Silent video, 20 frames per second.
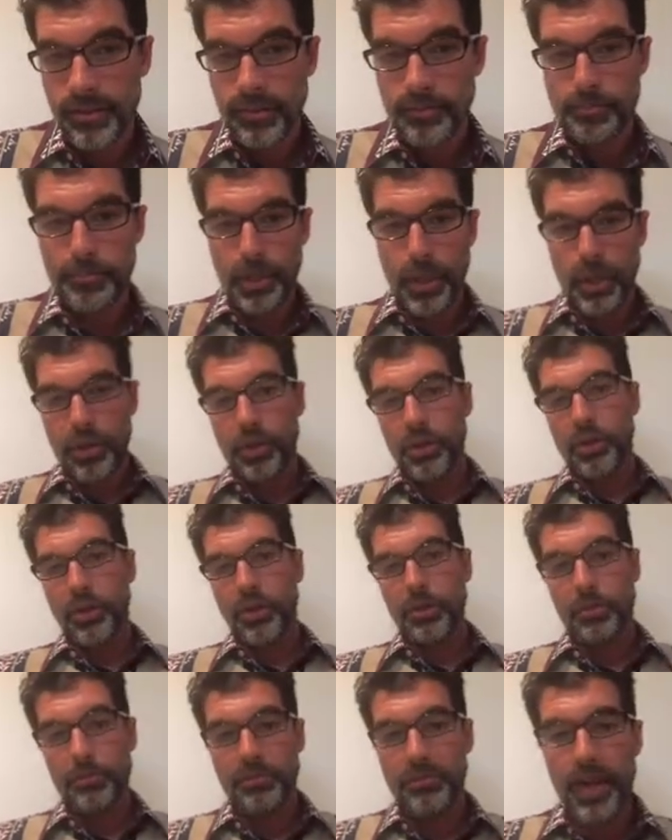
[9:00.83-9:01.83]

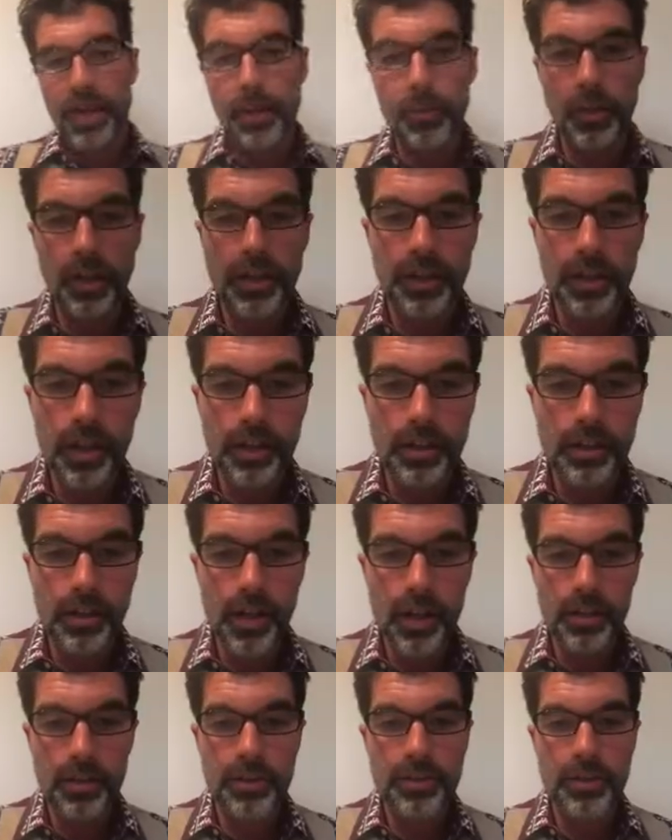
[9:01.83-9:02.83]
Boom, right one,
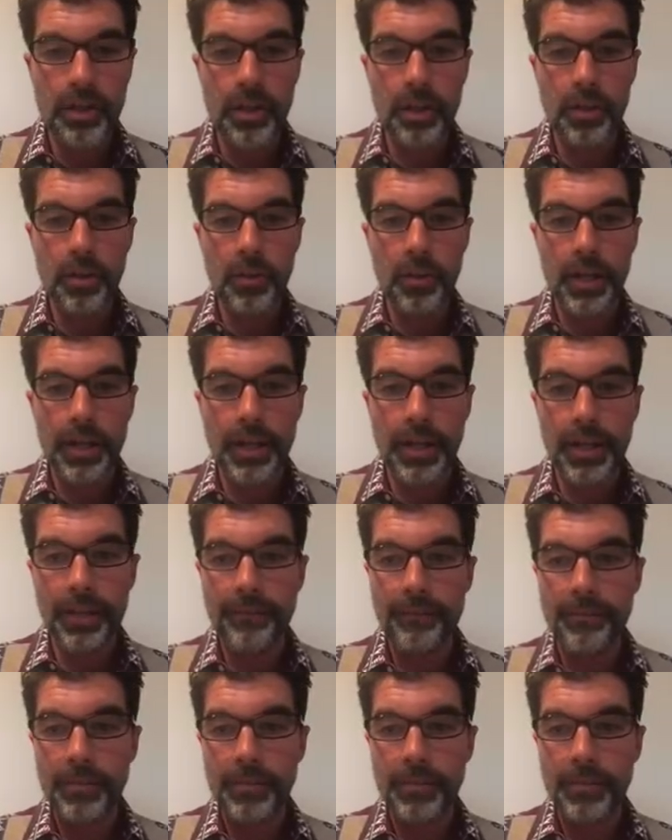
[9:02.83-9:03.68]
$100 on the way.